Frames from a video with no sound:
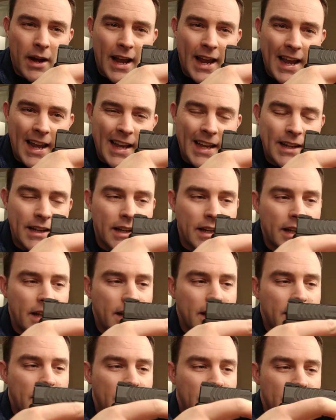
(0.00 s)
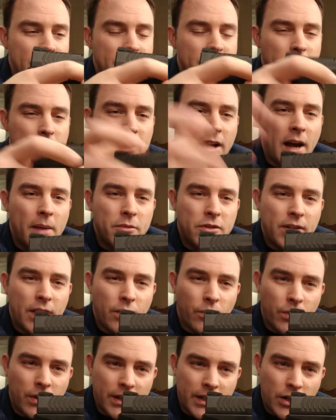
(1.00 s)
my hand. Sometimes you
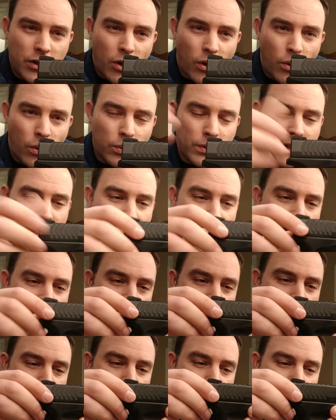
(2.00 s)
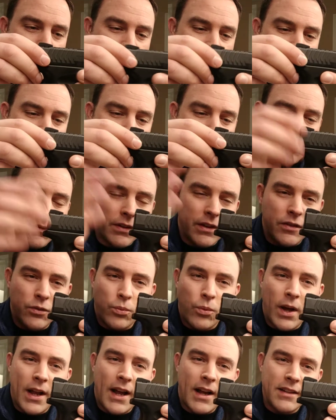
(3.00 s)
get a really cold day, or you know, if it's
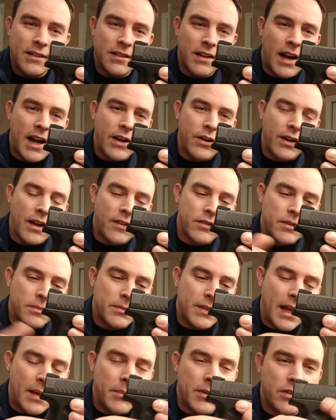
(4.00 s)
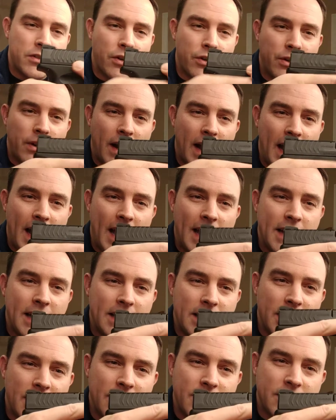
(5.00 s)
wet outside or you have some dampness on your hand,
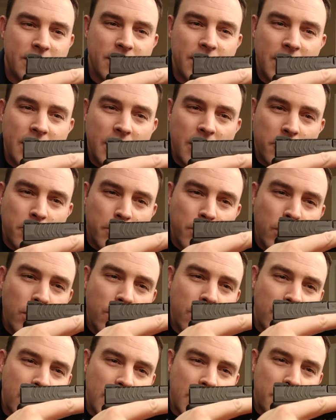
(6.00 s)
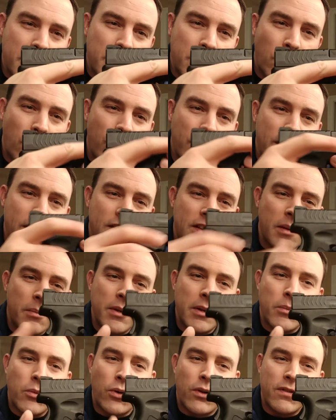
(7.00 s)
it does move a little bit more than some
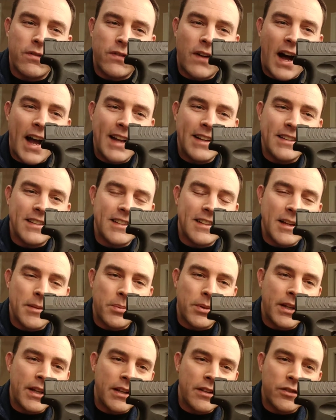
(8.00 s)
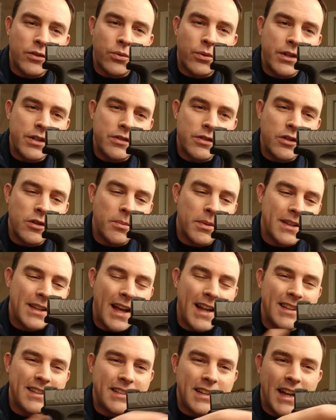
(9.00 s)
of the more fine stippling is going to, but
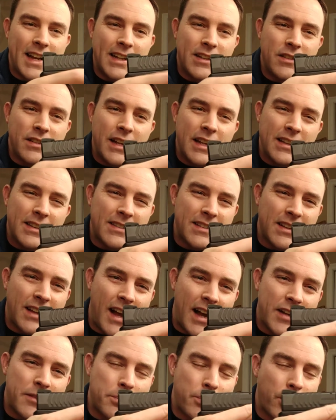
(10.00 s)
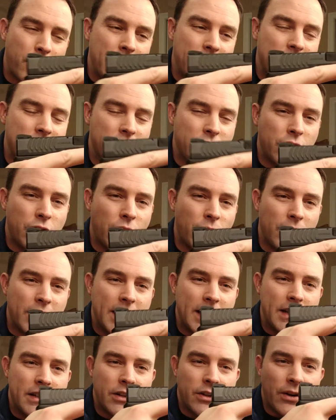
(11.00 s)
that said, it's locked pretty
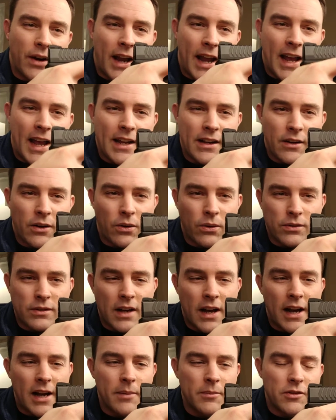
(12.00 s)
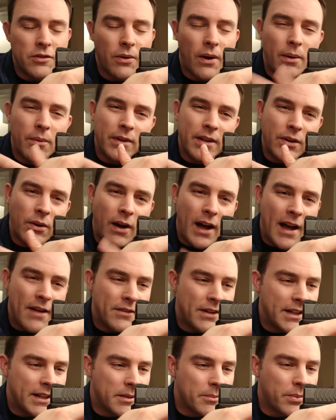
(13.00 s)
securely into your hand at all times. So I really don't have
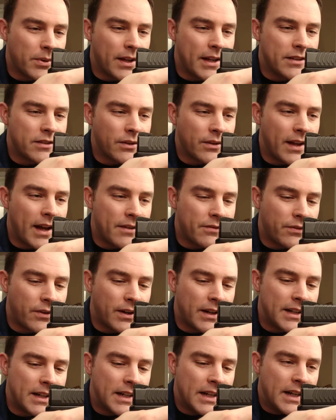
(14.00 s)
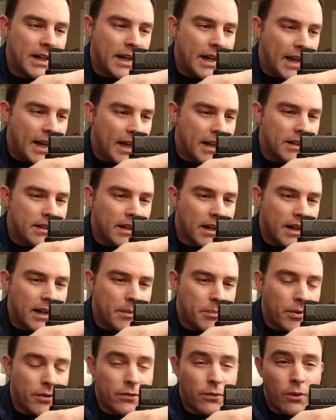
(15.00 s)
any complaints on that front, and
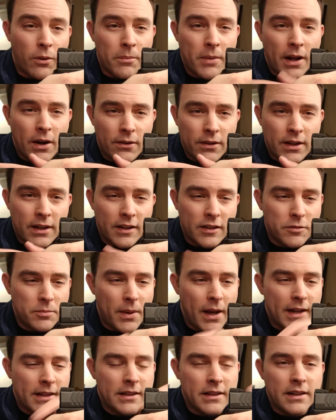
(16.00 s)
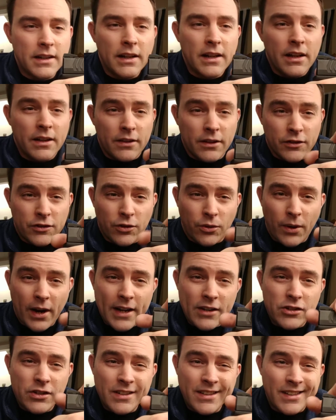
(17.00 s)
it performed better than expected. The
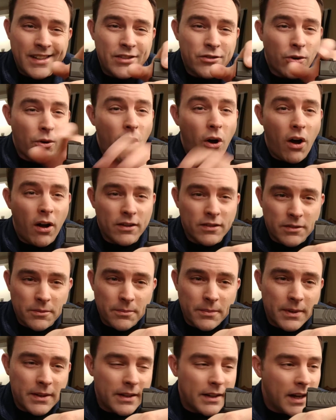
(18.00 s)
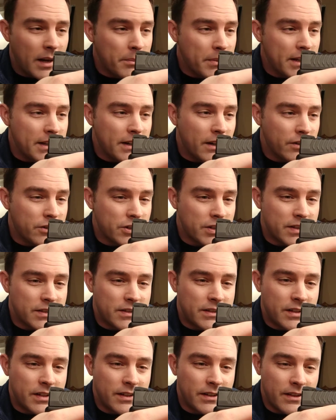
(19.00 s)
serrations, these are awesome. I mean,
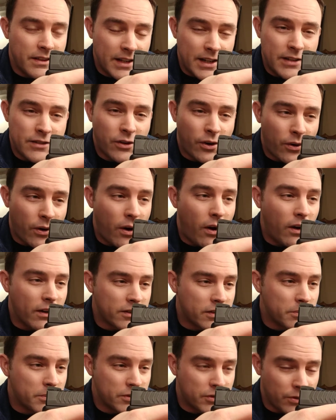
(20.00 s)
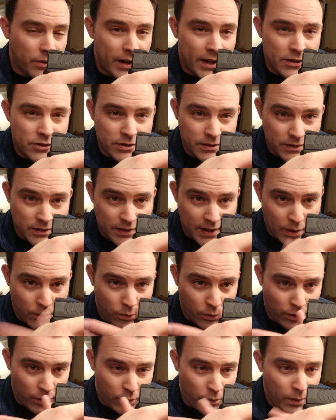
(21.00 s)
these are awesome serrations. They
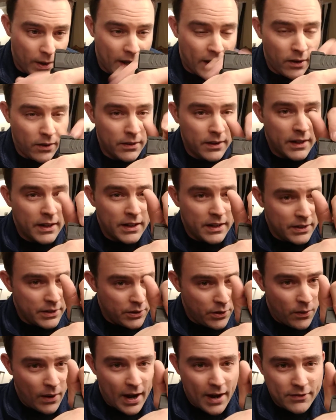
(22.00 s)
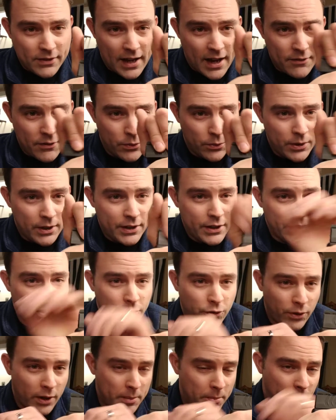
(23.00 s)
work well. You don't have to have a really
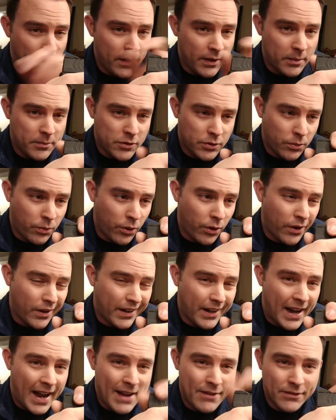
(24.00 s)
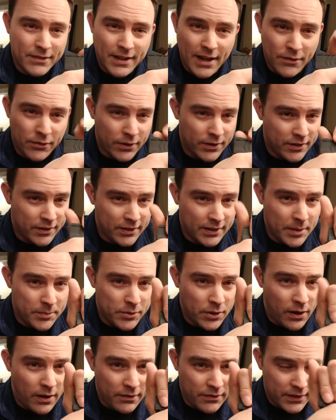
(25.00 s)
good grip on them to work. I've never
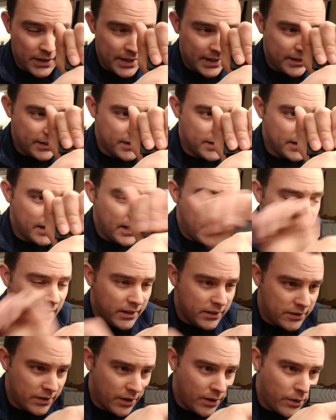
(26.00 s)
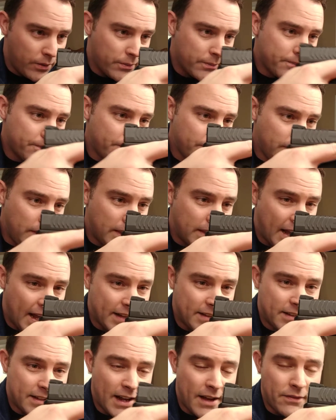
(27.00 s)
slipped off these, so
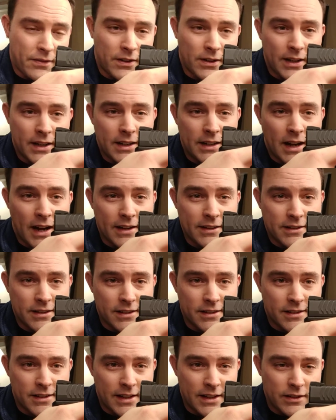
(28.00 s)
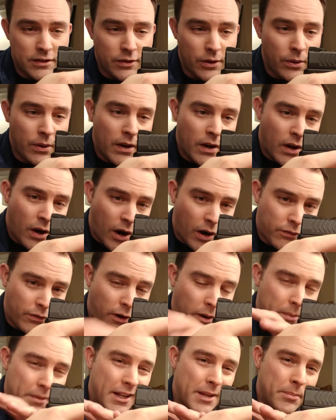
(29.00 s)
that's definitely nice to see. So
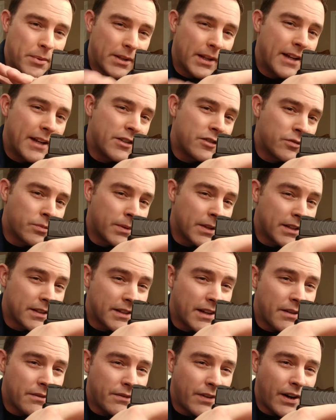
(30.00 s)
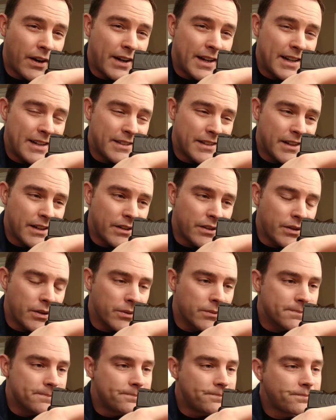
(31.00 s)
overall manipulations with this gun, very easy to do.